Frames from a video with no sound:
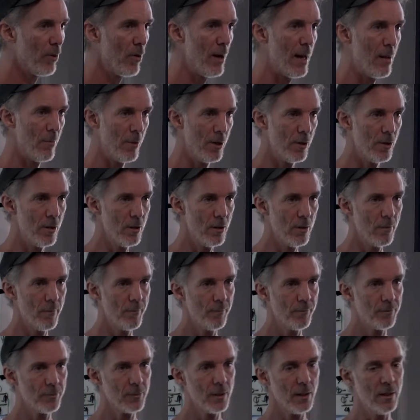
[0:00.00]
parameter
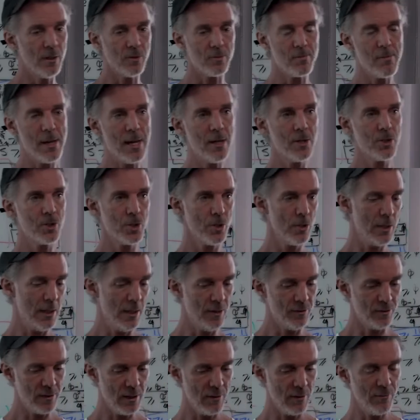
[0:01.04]

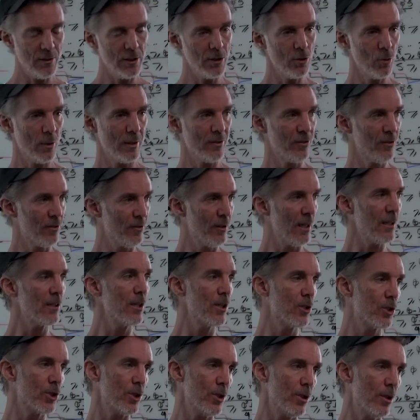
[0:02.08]
is giving you a
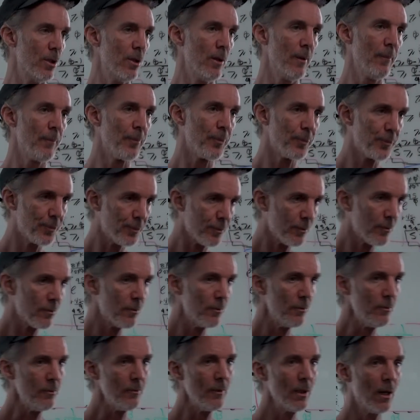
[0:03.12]
signature
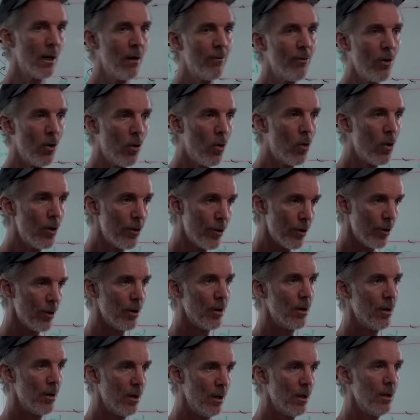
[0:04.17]
of order,